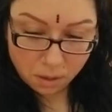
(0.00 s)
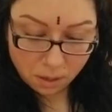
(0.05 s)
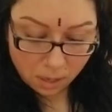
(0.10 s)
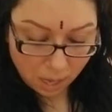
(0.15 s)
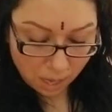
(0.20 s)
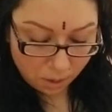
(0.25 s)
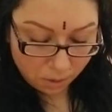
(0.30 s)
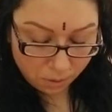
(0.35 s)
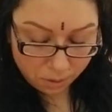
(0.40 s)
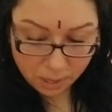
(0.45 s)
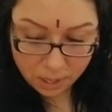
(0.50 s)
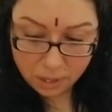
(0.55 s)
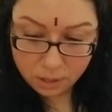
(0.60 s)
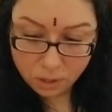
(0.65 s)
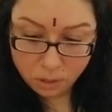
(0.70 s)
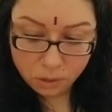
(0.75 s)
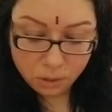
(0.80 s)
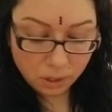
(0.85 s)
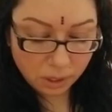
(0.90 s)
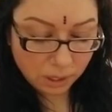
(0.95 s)
I don't think
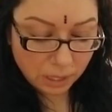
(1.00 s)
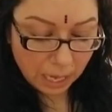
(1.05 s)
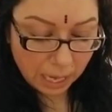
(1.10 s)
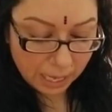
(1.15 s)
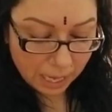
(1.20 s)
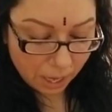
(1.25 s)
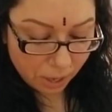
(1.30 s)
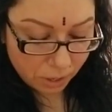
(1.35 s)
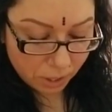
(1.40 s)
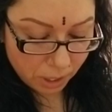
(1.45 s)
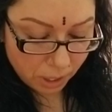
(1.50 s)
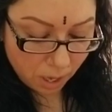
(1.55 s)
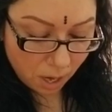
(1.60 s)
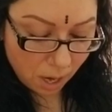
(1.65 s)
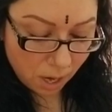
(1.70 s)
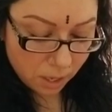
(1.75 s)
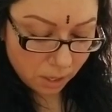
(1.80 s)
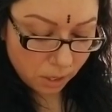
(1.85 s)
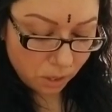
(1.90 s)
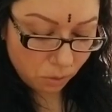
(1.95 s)
those side energy
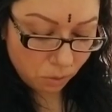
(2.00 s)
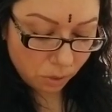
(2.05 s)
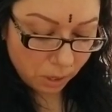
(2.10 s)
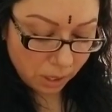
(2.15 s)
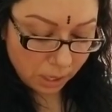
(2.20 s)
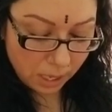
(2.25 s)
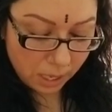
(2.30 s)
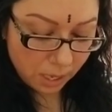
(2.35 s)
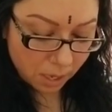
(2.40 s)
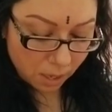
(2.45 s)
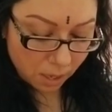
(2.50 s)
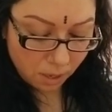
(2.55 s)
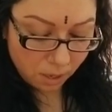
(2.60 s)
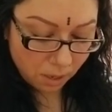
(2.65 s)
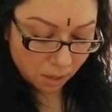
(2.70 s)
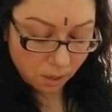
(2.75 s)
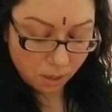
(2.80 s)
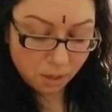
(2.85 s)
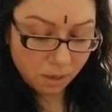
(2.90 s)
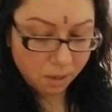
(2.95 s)
cards are really
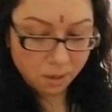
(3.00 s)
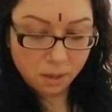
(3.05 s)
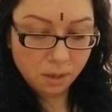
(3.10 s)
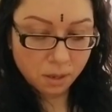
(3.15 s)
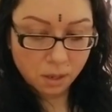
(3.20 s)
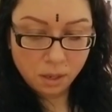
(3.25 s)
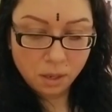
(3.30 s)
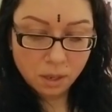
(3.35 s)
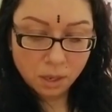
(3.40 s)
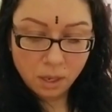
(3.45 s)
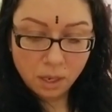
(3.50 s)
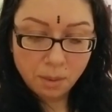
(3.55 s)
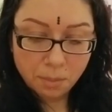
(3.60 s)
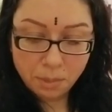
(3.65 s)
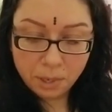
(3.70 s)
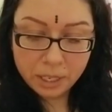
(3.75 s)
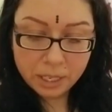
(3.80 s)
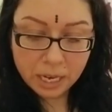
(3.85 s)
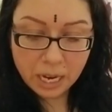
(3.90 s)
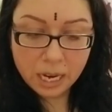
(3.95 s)

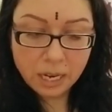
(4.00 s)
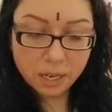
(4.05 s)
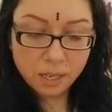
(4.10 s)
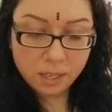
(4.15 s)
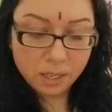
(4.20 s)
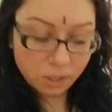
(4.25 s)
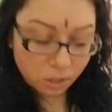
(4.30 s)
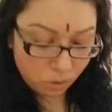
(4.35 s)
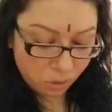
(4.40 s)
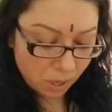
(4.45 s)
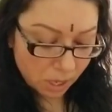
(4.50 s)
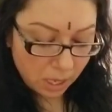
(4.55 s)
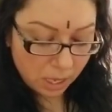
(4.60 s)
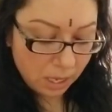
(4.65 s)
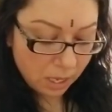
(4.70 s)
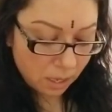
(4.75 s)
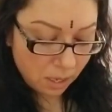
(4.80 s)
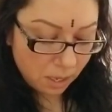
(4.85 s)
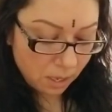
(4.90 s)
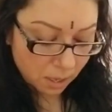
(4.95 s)
pertain to this
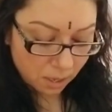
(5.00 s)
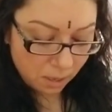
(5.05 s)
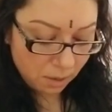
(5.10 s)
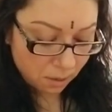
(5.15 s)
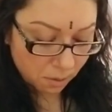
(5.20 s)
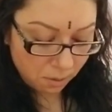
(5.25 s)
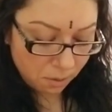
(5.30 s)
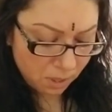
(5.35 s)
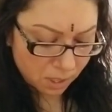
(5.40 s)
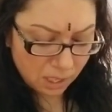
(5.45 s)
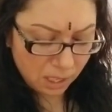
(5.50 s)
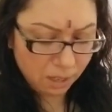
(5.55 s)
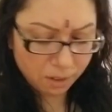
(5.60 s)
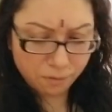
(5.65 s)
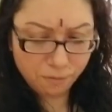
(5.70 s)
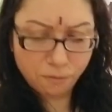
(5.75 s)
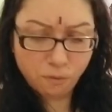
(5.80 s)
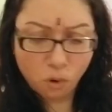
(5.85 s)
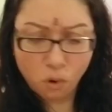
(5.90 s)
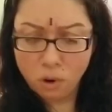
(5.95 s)
reading. It's like
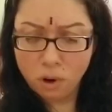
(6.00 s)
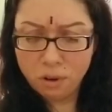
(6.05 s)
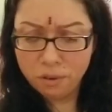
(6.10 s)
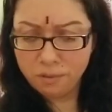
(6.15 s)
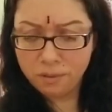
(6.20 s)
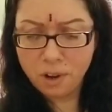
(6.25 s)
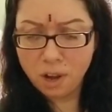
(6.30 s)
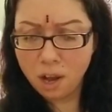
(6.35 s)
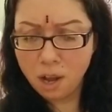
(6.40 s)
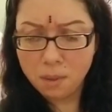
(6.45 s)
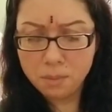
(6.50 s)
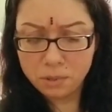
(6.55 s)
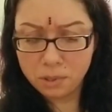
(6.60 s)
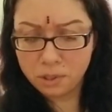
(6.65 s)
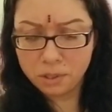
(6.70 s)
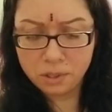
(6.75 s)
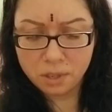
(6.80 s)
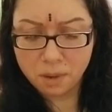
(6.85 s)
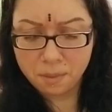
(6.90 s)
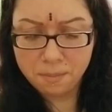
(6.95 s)
four of cups or
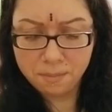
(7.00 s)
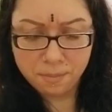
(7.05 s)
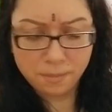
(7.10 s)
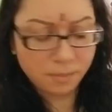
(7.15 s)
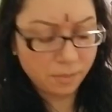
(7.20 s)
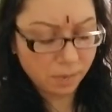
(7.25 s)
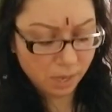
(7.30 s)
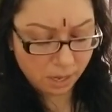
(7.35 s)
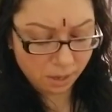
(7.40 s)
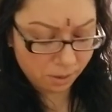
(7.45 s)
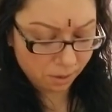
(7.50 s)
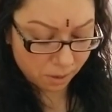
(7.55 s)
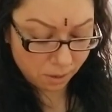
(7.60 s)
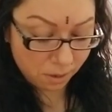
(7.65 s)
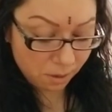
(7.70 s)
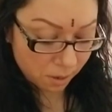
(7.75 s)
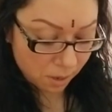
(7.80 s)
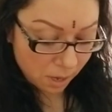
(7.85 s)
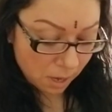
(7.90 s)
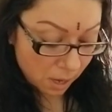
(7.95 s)
something. I
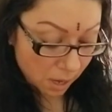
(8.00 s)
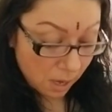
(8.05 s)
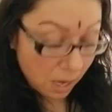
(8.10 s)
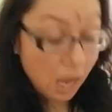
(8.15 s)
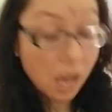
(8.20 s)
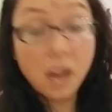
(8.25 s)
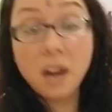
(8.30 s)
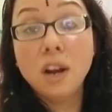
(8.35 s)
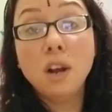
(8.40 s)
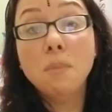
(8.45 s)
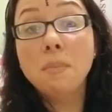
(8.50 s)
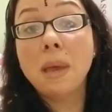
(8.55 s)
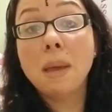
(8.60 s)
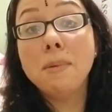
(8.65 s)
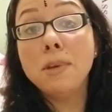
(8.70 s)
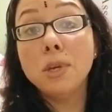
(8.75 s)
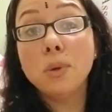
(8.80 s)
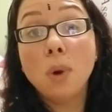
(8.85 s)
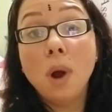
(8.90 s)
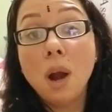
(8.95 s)
don't know.
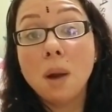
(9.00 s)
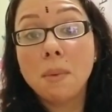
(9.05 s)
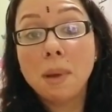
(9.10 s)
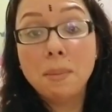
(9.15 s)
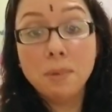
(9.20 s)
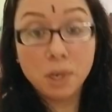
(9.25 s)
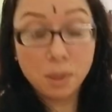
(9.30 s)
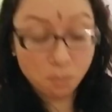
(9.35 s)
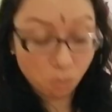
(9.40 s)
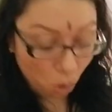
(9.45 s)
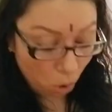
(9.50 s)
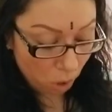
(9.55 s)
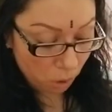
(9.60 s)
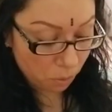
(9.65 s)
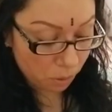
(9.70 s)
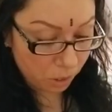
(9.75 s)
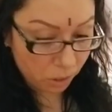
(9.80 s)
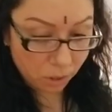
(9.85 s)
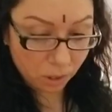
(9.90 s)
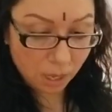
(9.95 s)
Maybe you are. Maybe you're bored
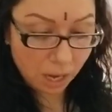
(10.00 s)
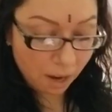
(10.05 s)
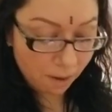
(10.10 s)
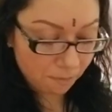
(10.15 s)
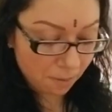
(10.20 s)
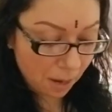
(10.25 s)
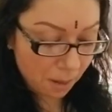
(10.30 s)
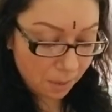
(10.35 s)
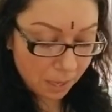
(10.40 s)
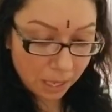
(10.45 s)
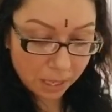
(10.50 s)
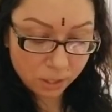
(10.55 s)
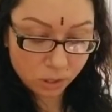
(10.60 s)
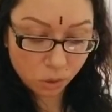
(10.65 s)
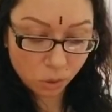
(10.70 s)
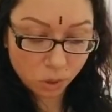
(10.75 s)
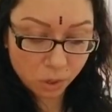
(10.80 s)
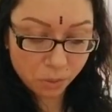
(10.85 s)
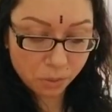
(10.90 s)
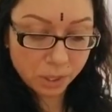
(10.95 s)
with your life. Maybe that's the
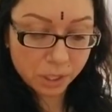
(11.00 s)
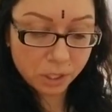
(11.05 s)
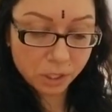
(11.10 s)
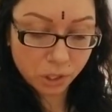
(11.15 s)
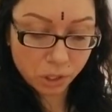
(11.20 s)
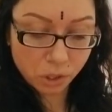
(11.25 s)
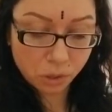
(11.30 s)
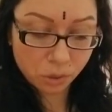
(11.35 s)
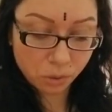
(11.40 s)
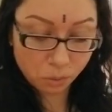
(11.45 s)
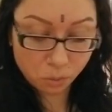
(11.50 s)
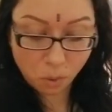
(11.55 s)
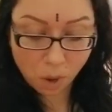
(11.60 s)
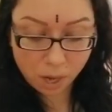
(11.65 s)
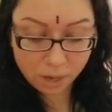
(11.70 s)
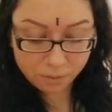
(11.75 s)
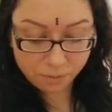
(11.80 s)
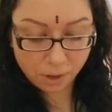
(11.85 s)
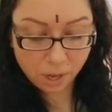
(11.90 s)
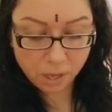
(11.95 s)
only reason you
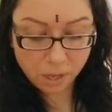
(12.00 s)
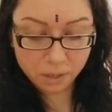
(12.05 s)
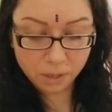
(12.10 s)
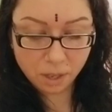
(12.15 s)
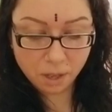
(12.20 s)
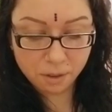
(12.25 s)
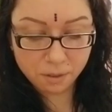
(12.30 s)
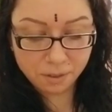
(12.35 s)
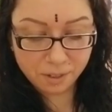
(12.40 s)
want to fall in love.